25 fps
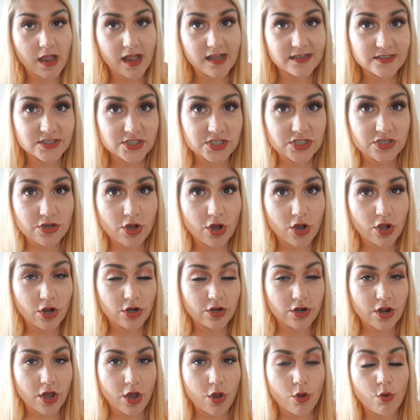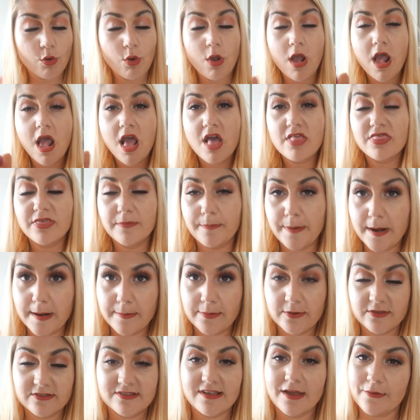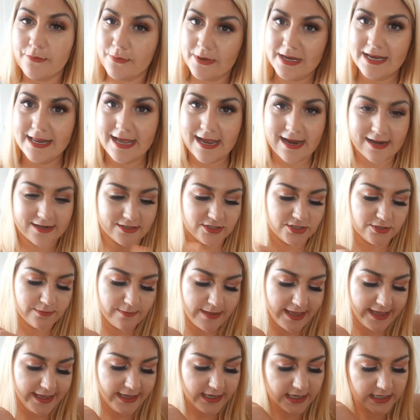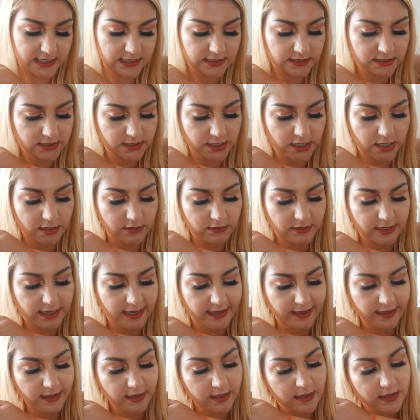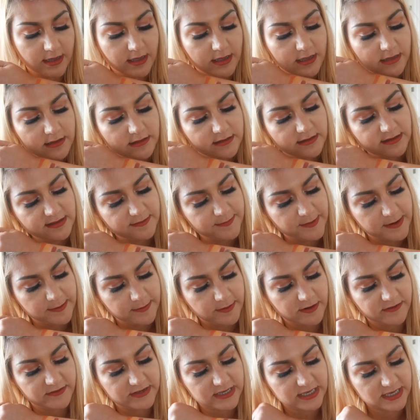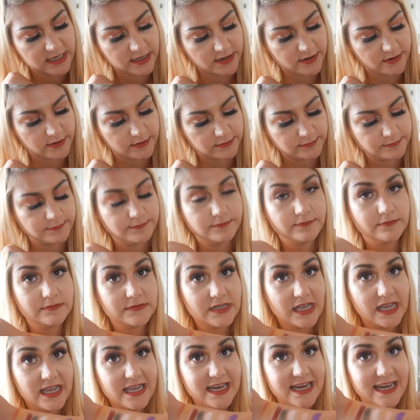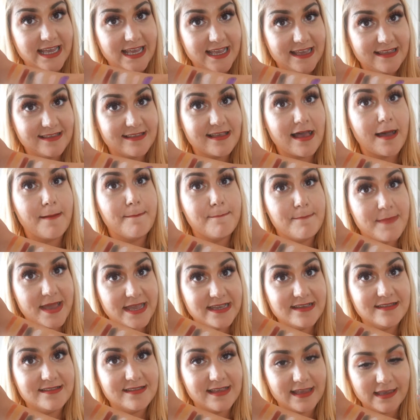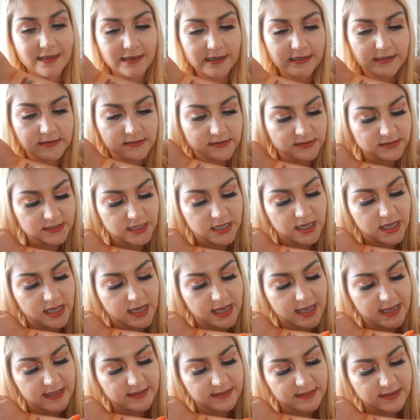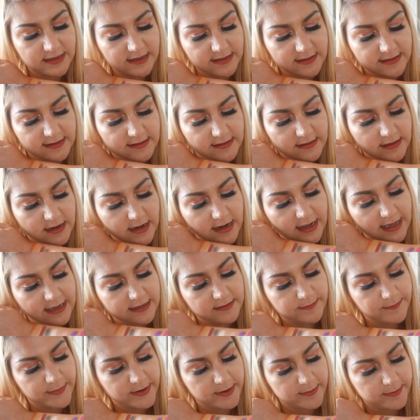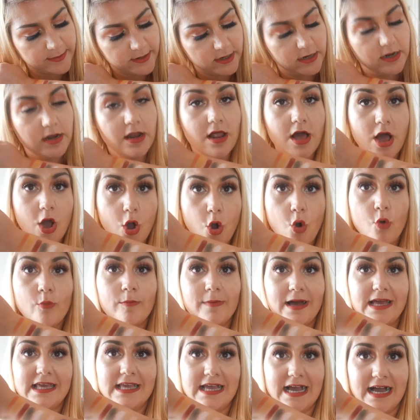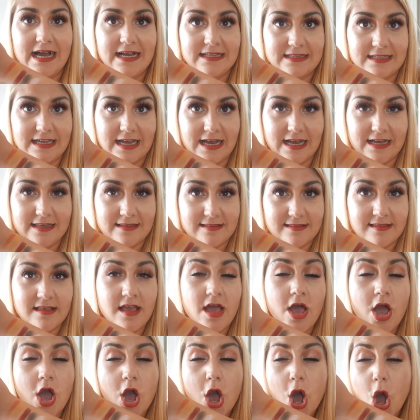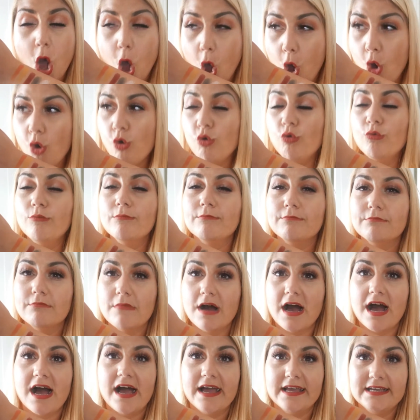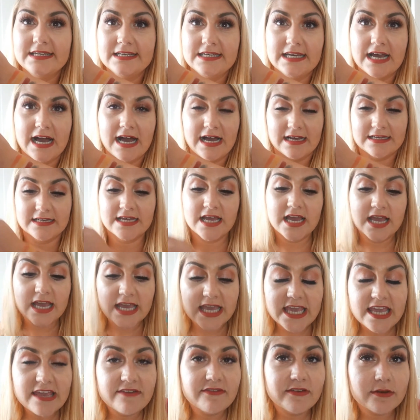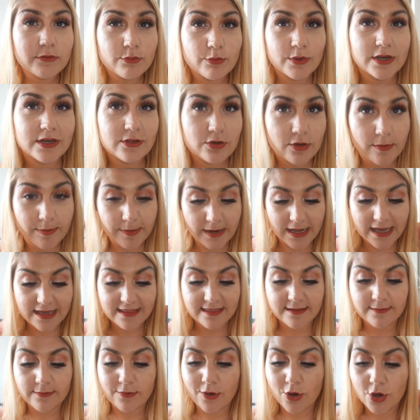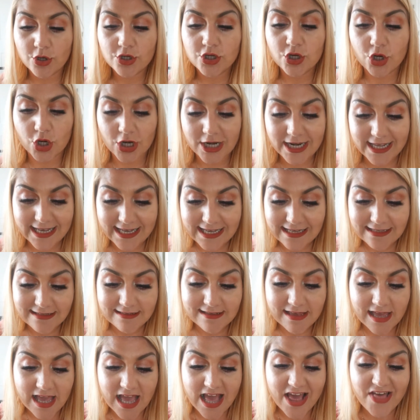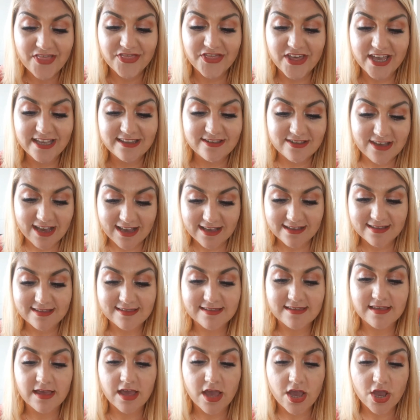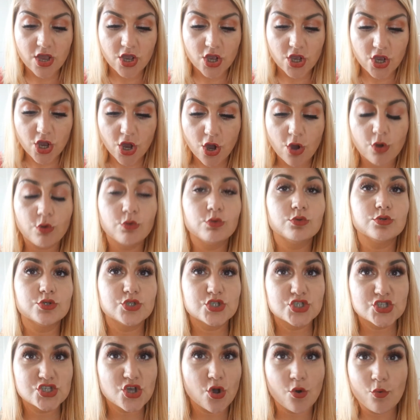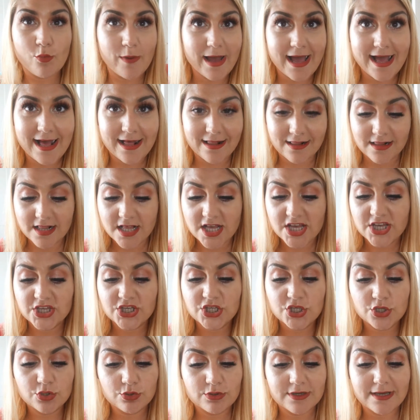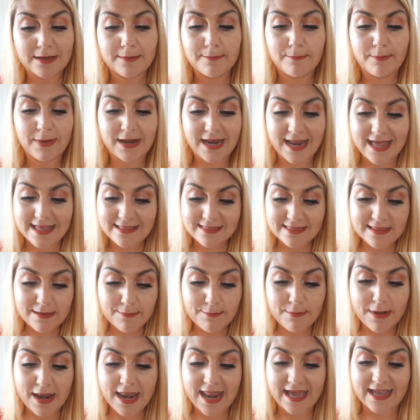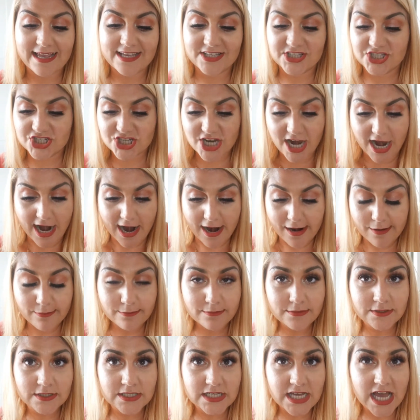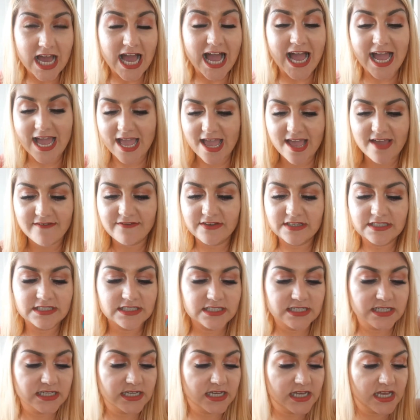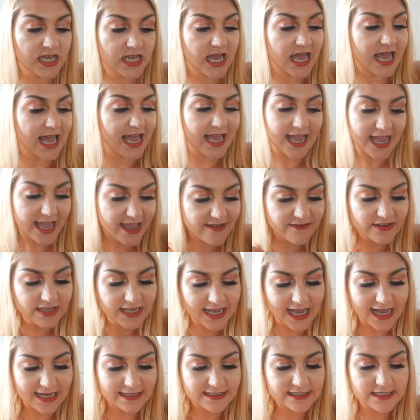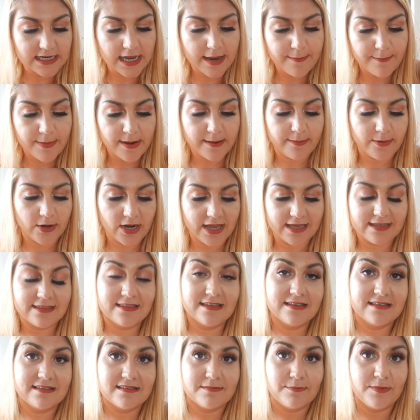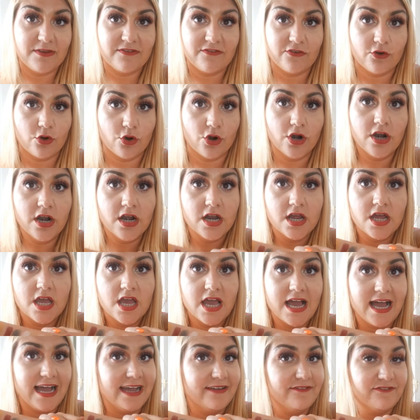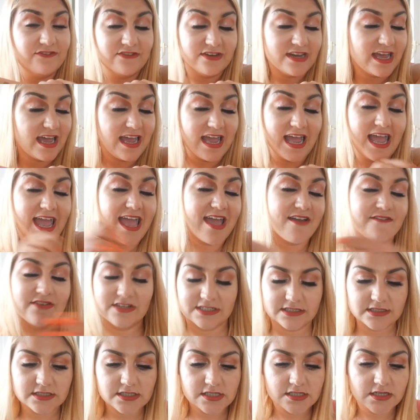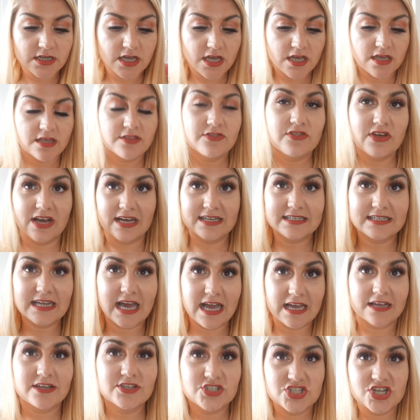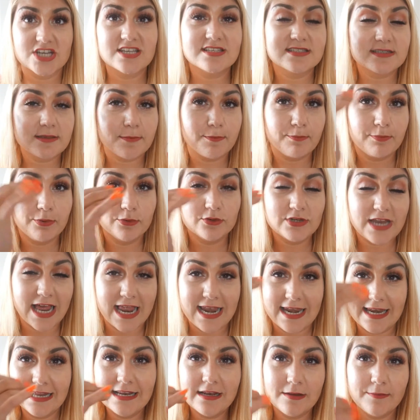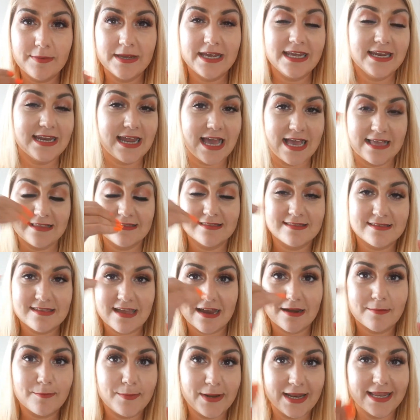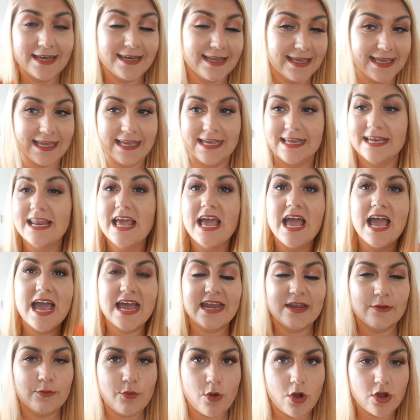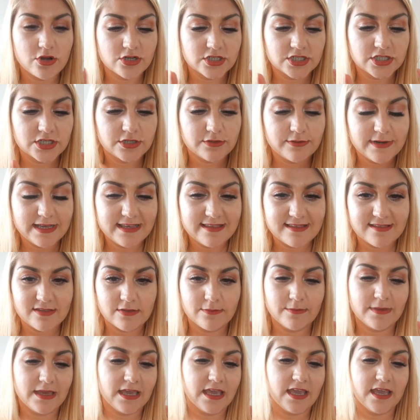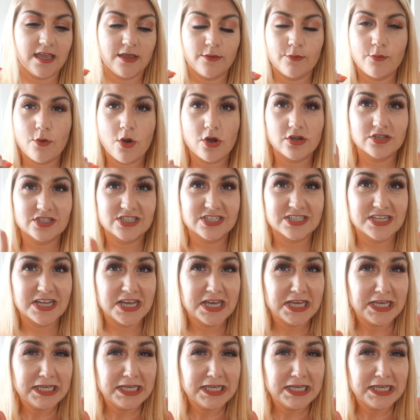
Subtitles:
as you all know, the purples are really hard to make, okay? This purple over here, it is amazing. And this light purple, oh my god, guys. Oh my god. Even when you apply them on your lid, they just go so well. You can blend them like a charm. I haven't got a purple like this before. I haven't. That I could just put a little bit and start blending in, and it won't crease to me. It won't